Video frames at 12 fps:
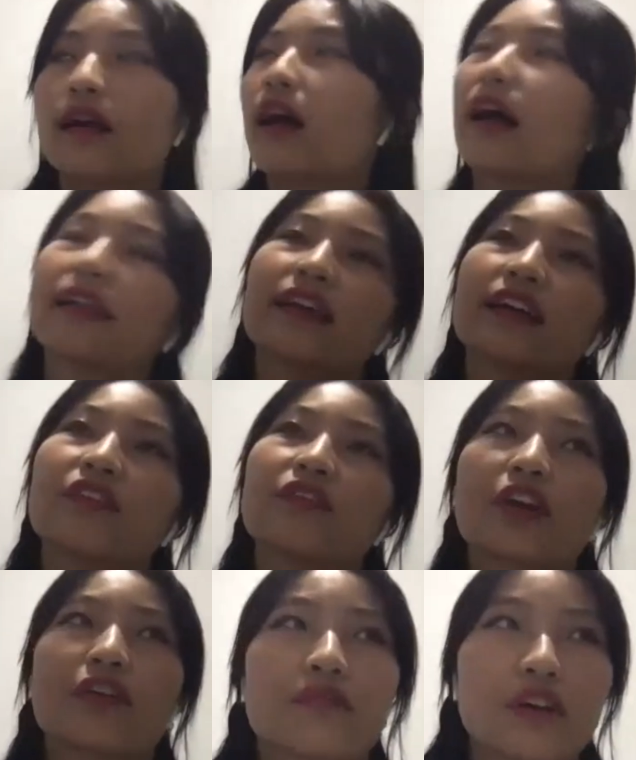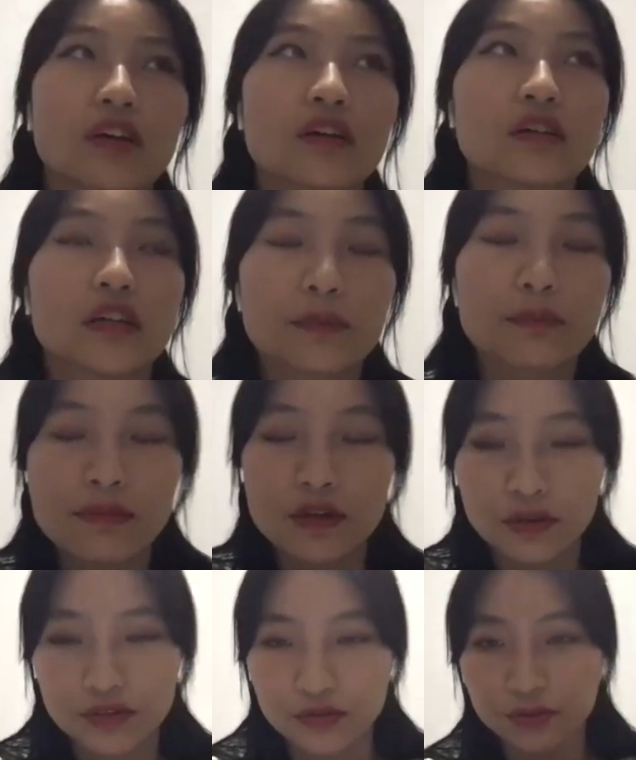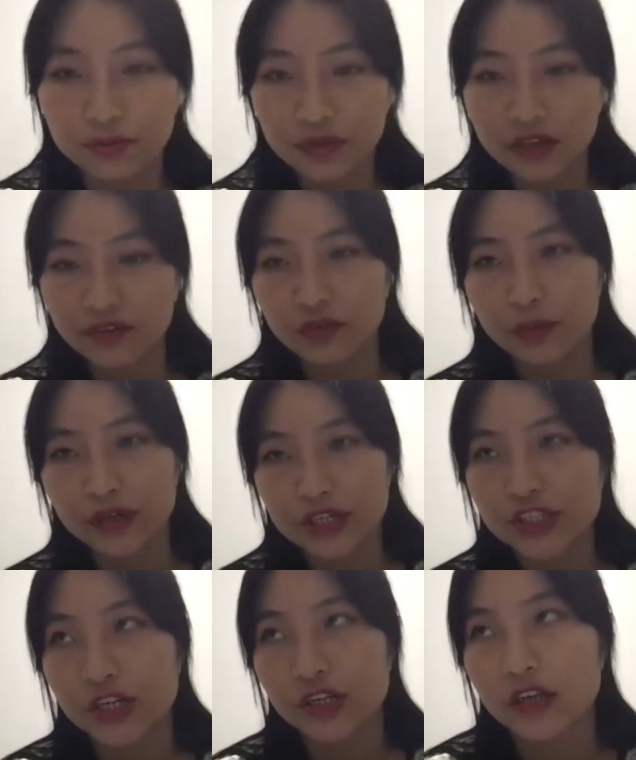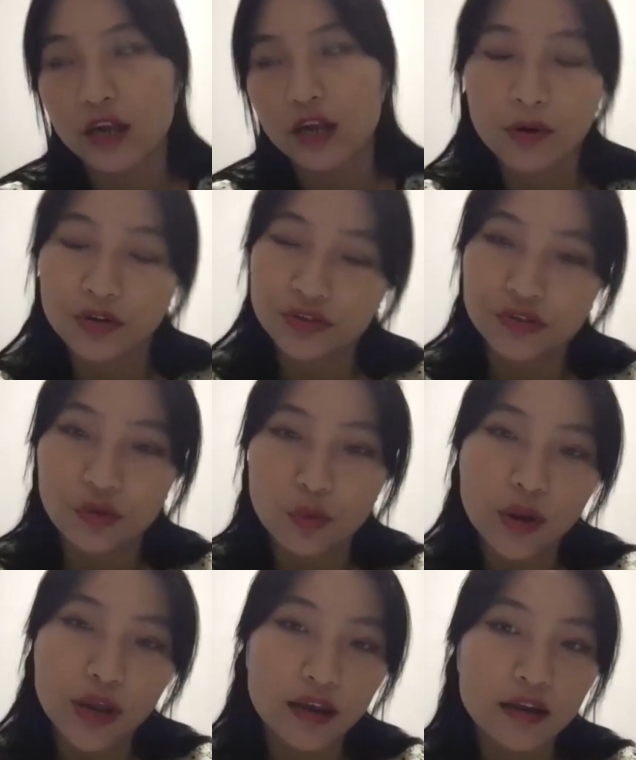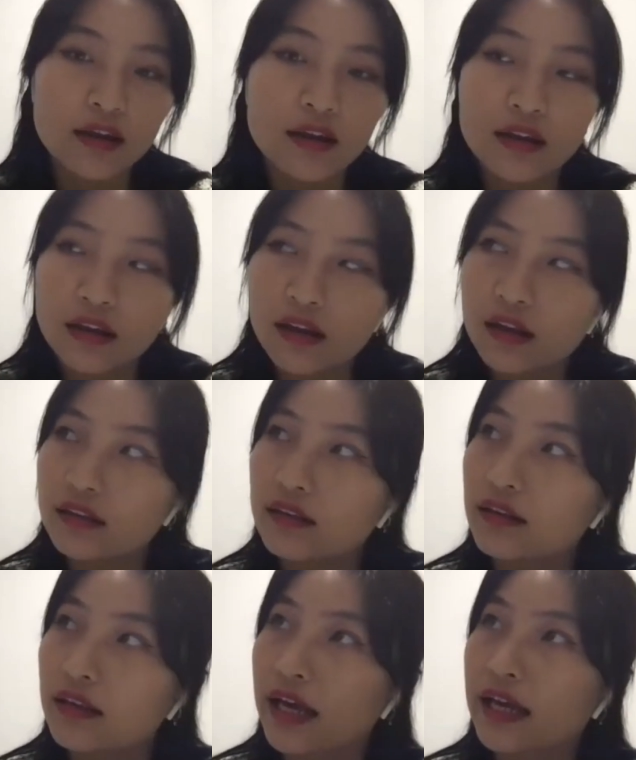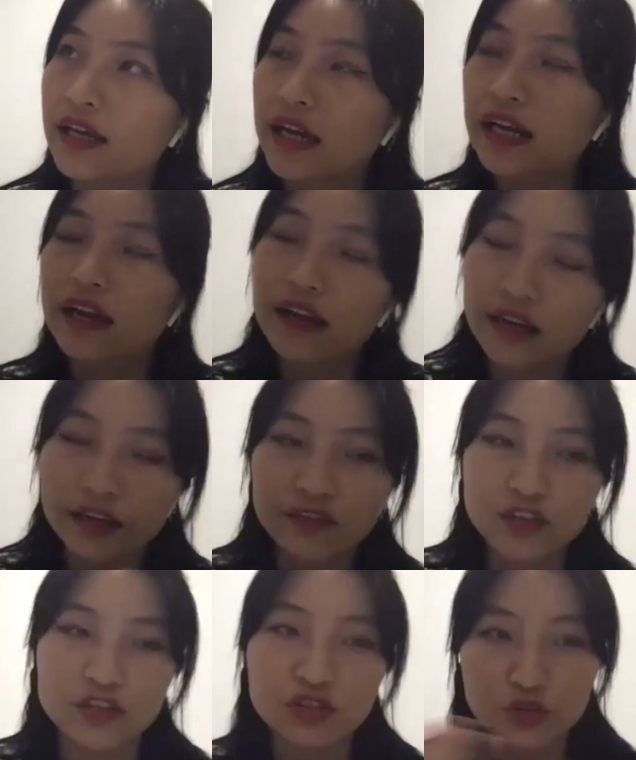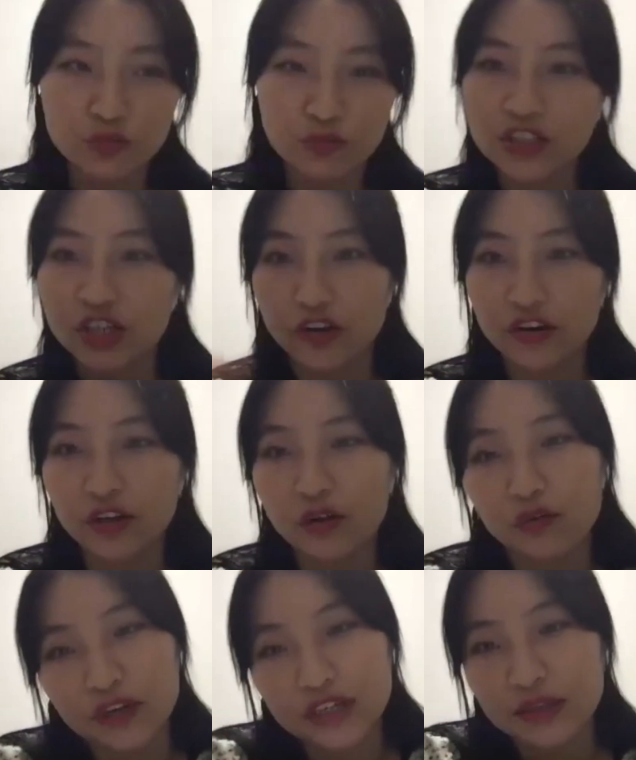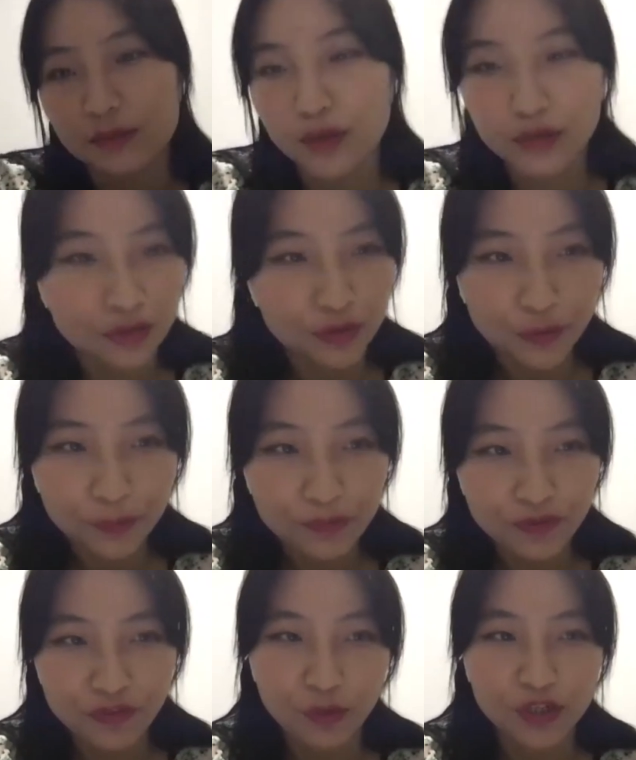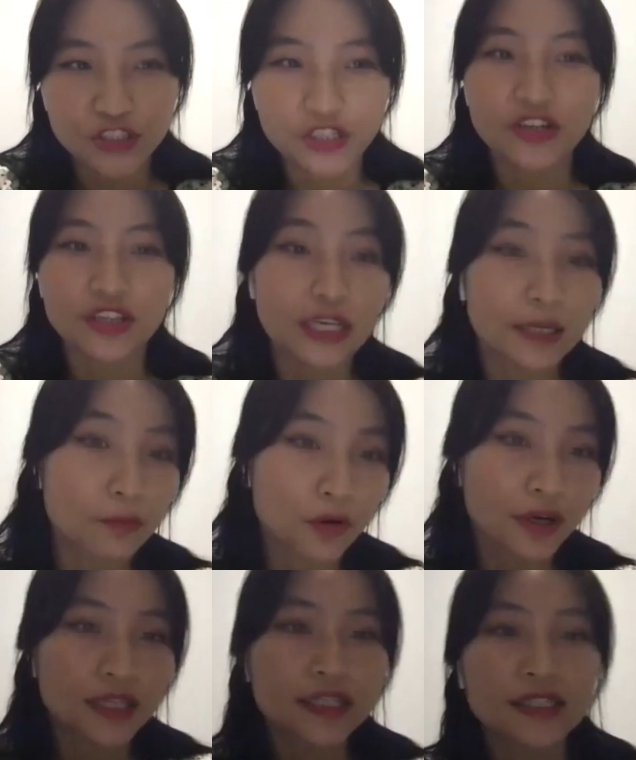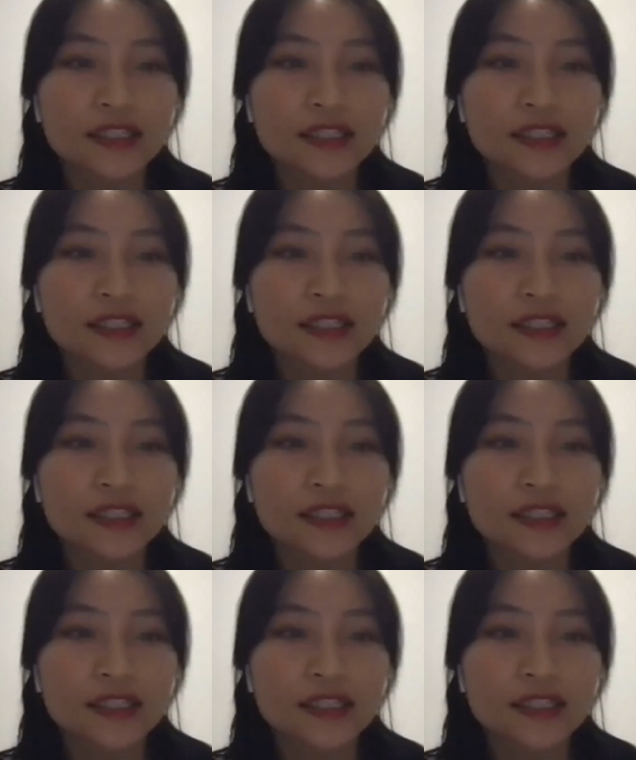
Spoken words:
I think in a very real, and maybe also if you want to share like a personal way, like, and if you've been sharing already, but if you want to share anything more,